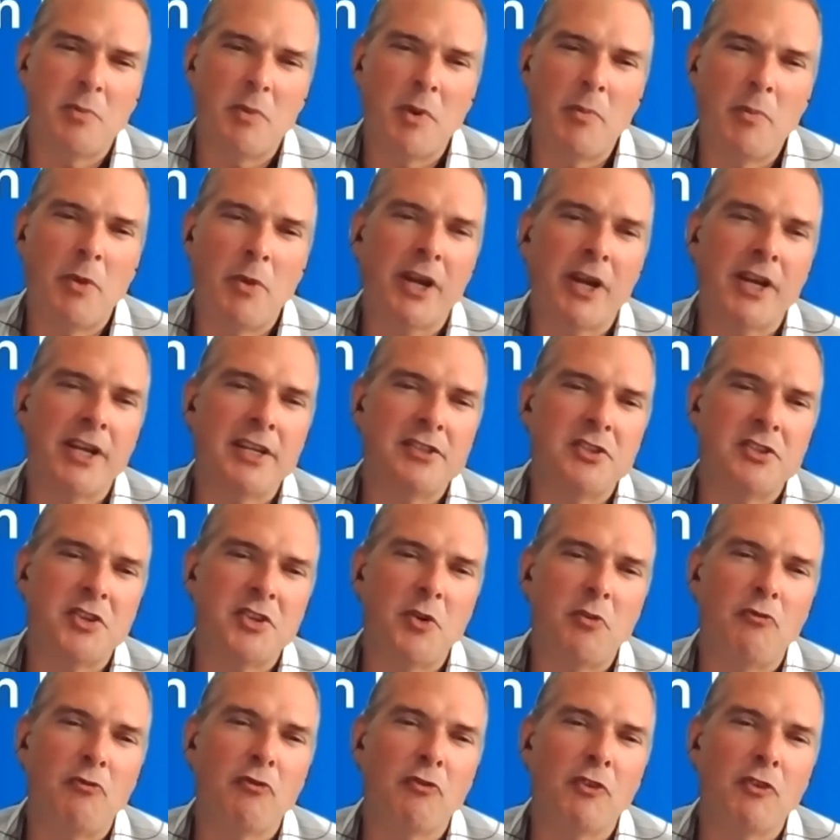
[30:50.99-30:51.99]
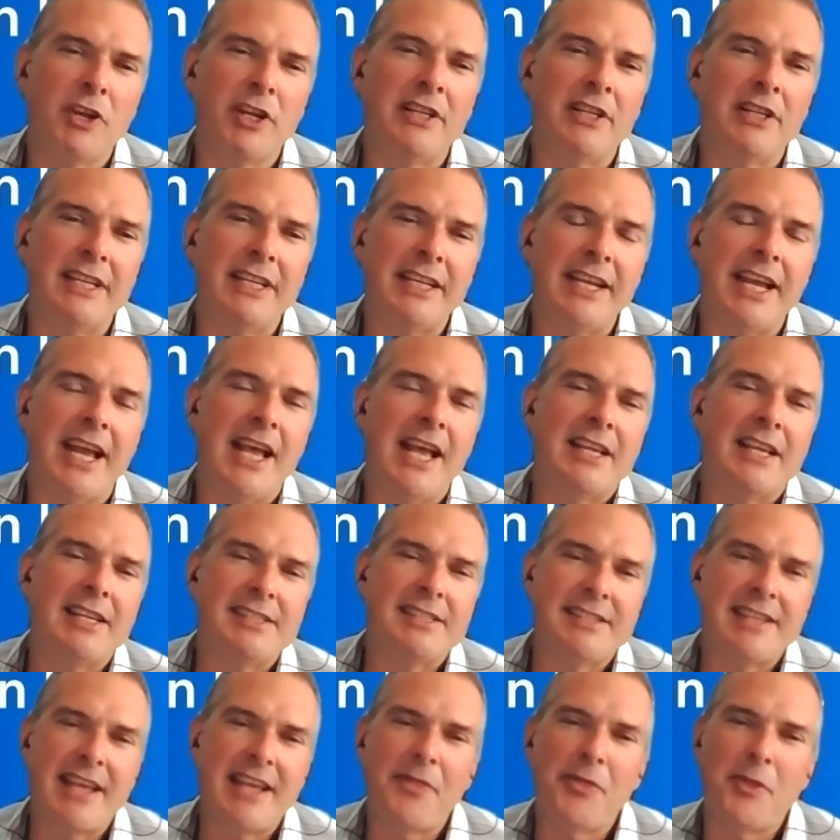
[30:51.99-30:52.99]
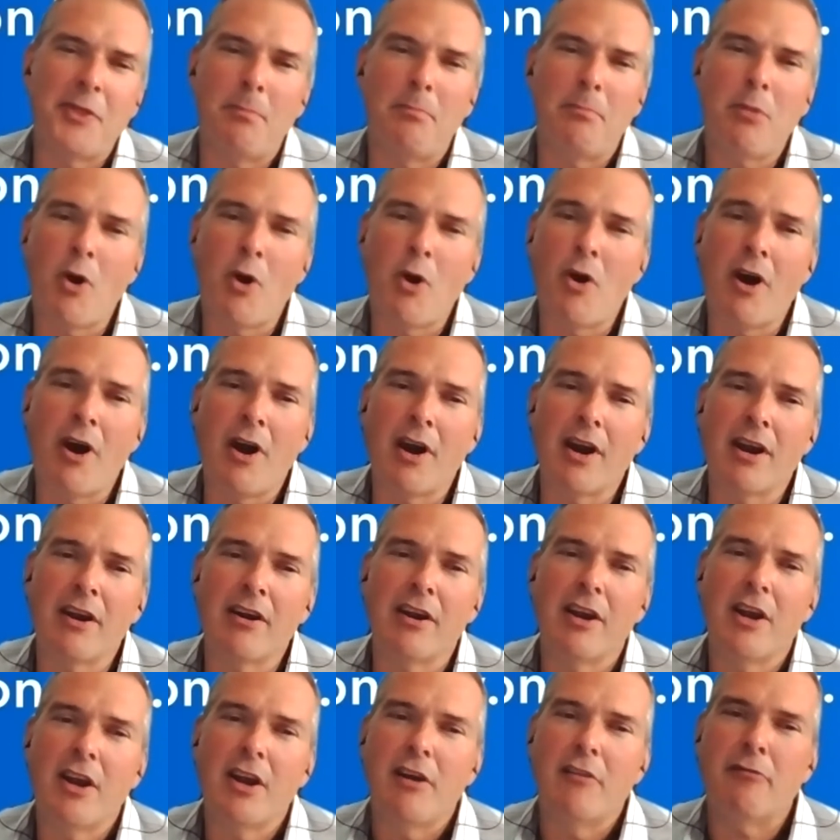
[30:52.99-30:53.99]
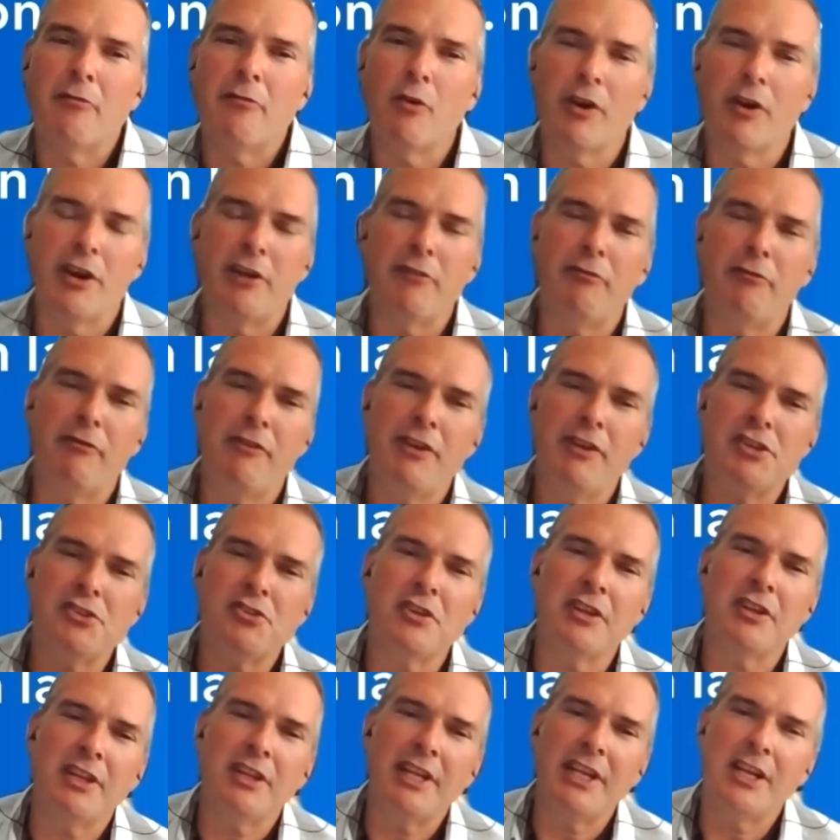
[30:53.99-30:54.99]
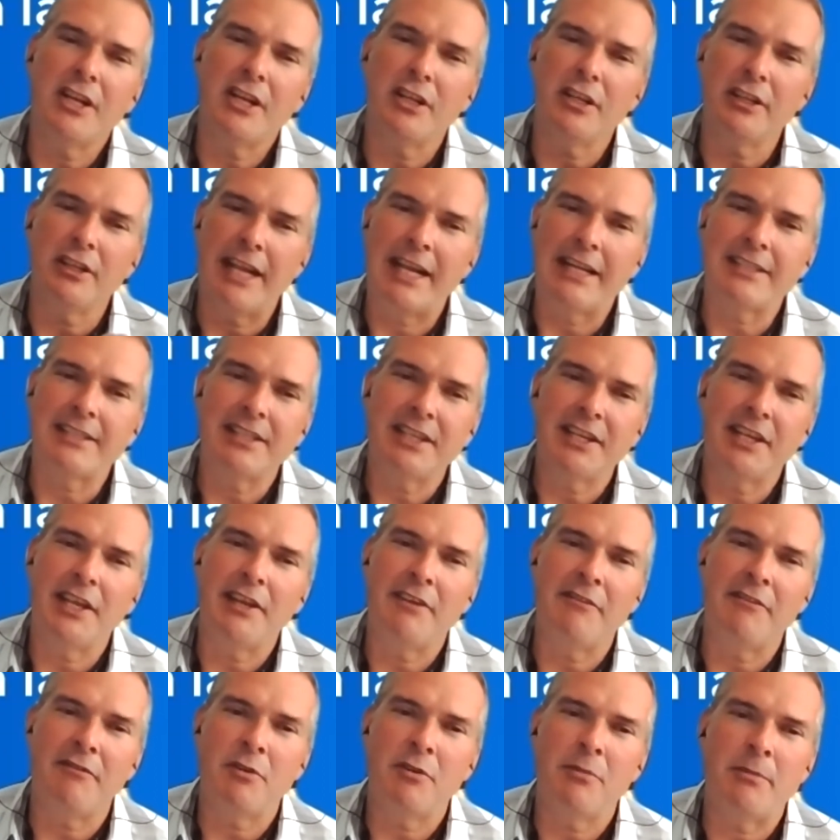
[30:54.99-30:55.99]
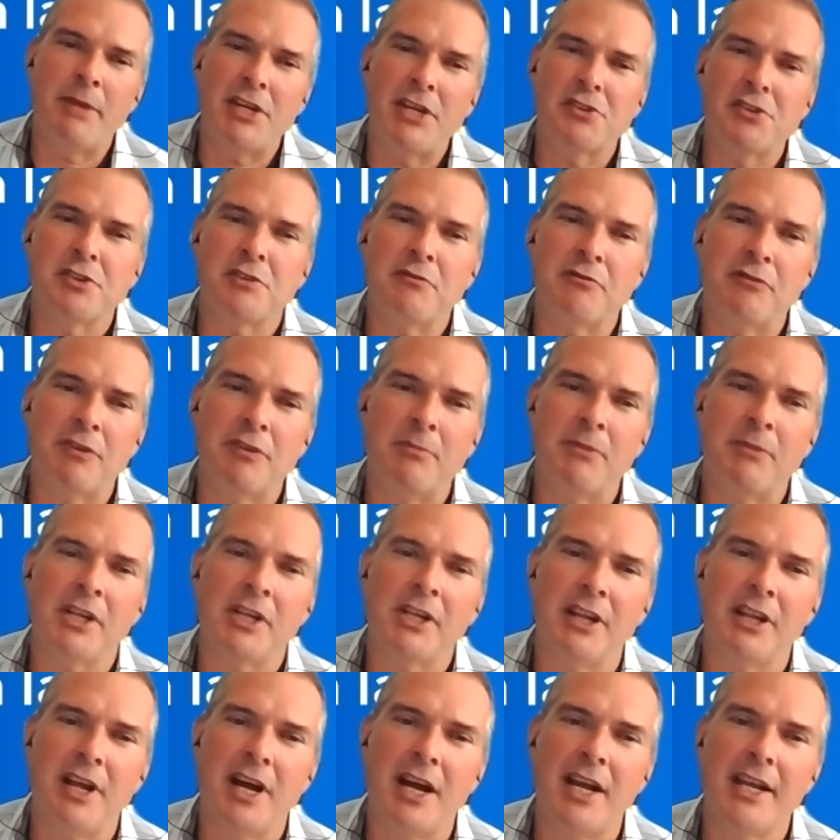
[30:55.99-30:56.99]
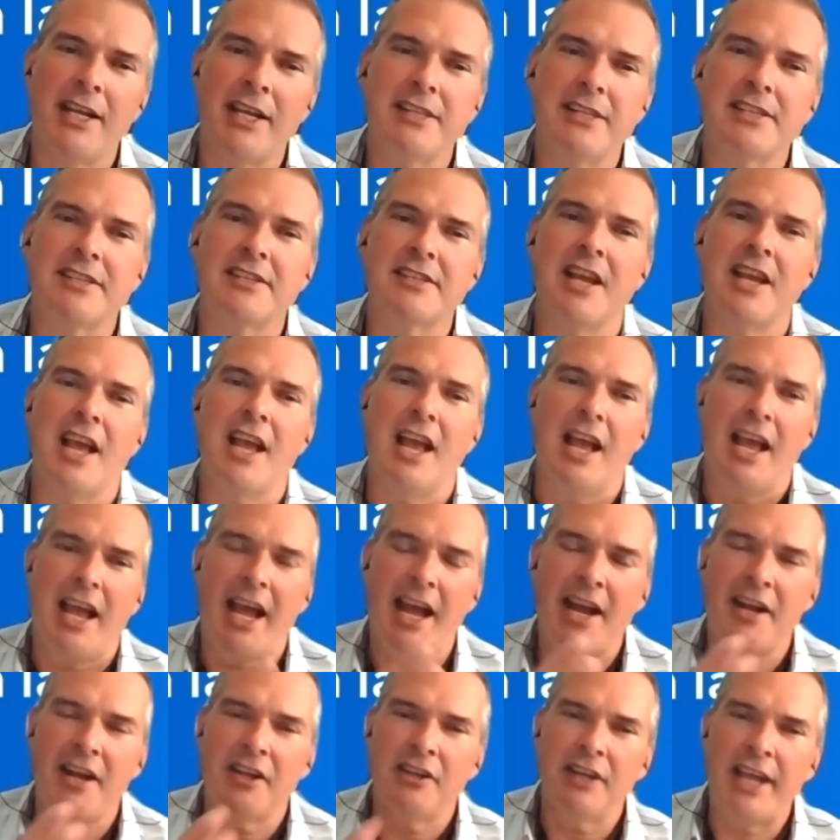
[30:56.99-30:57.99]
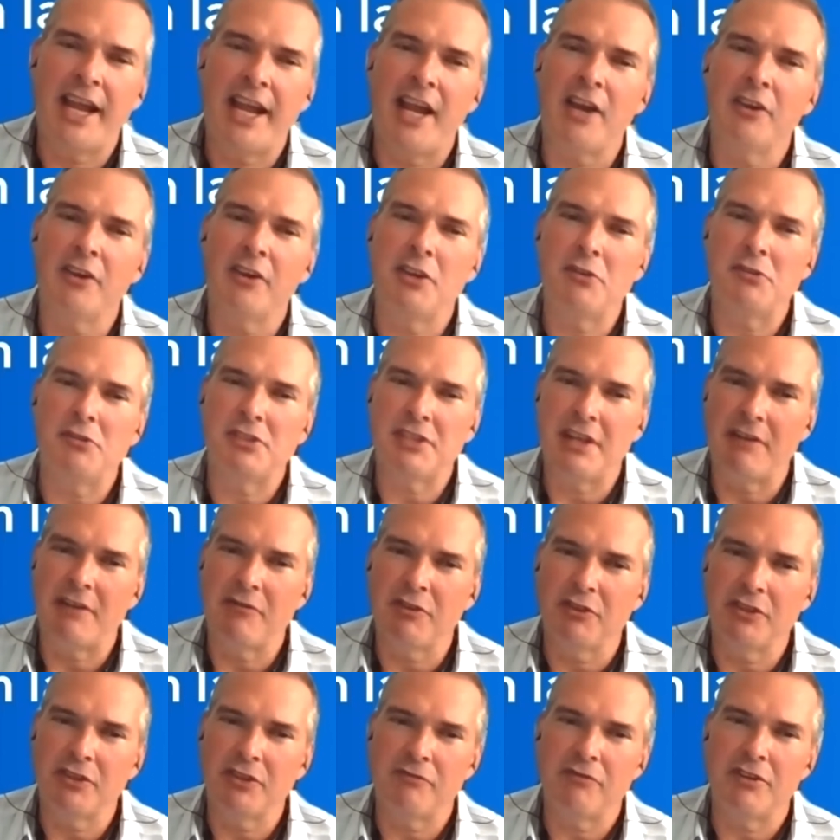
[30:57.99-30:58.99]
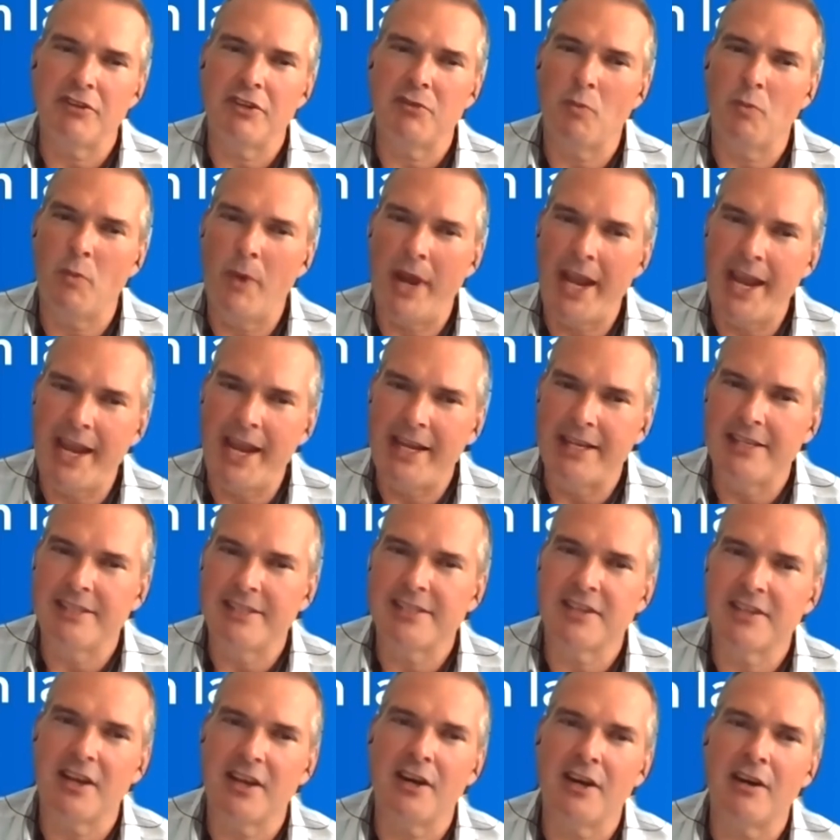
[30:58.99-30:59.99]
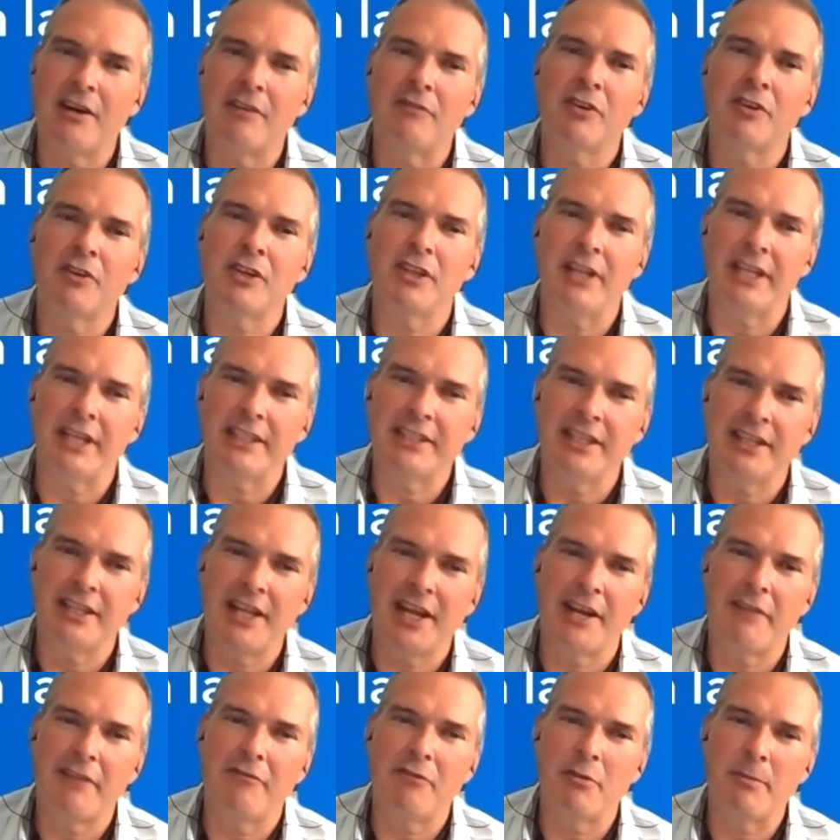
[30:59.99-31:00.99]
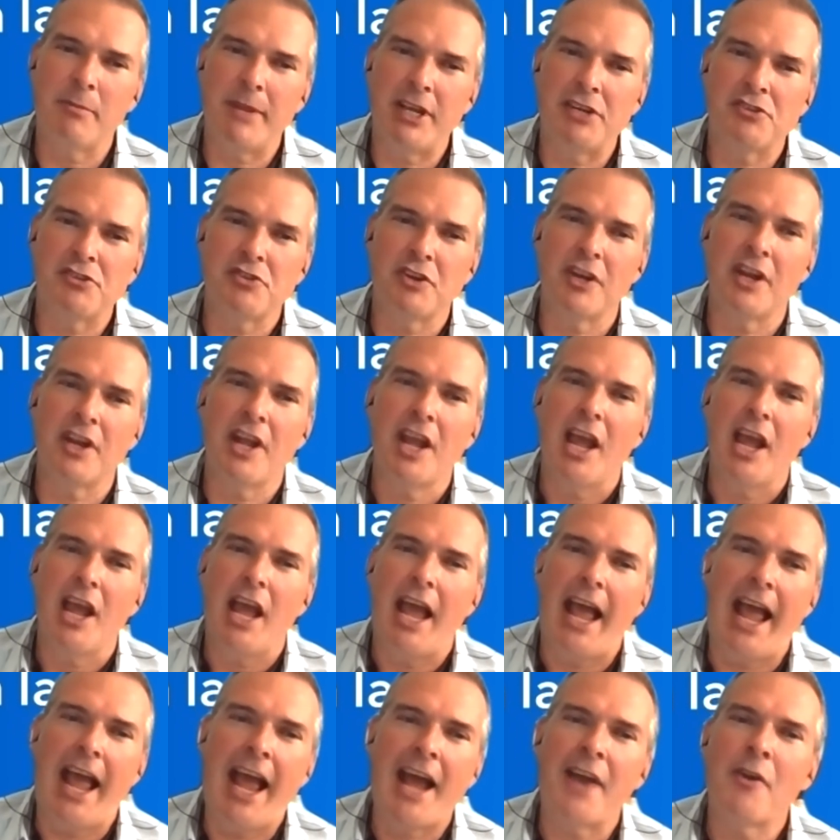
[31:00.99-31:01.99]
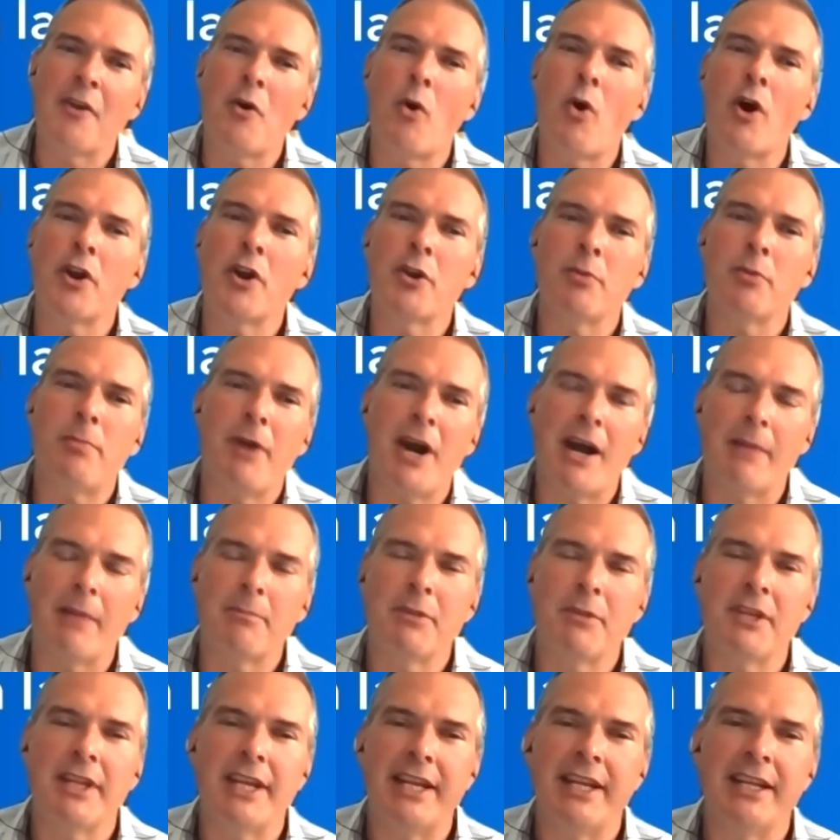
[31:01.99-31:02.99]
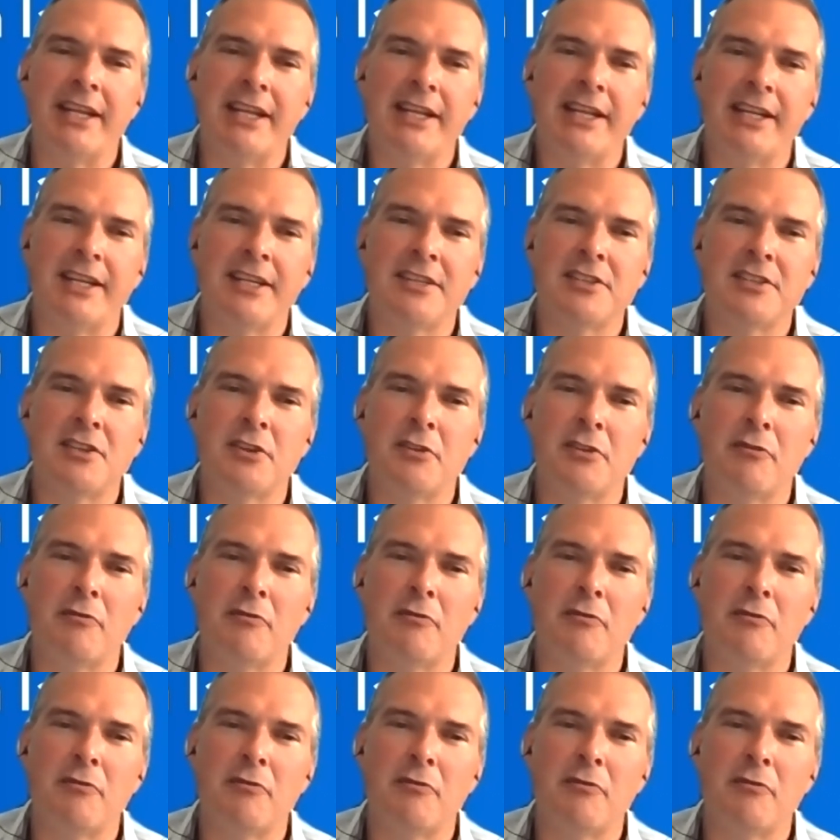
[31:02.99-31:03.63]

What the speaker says: We wanted to really set the bar for efficiently collecting information from the clients and allow you several different ways of collecting that information and auto-populating it into